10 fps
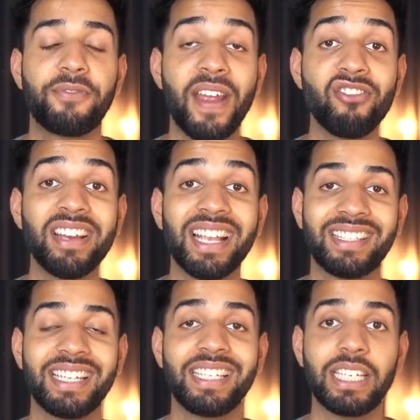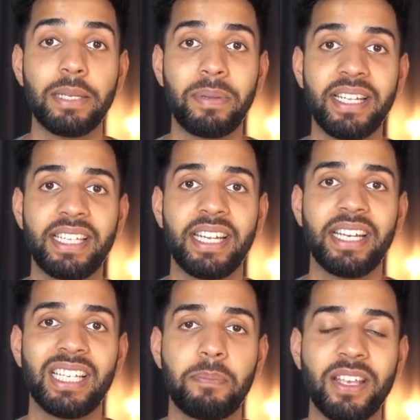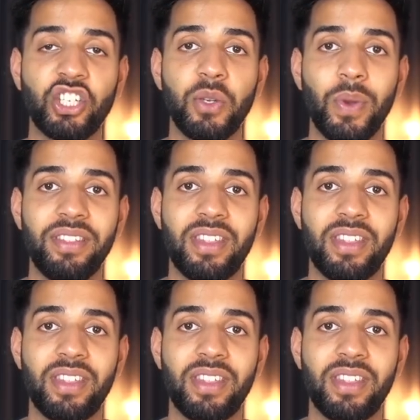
very aesthetically pleasing, especially with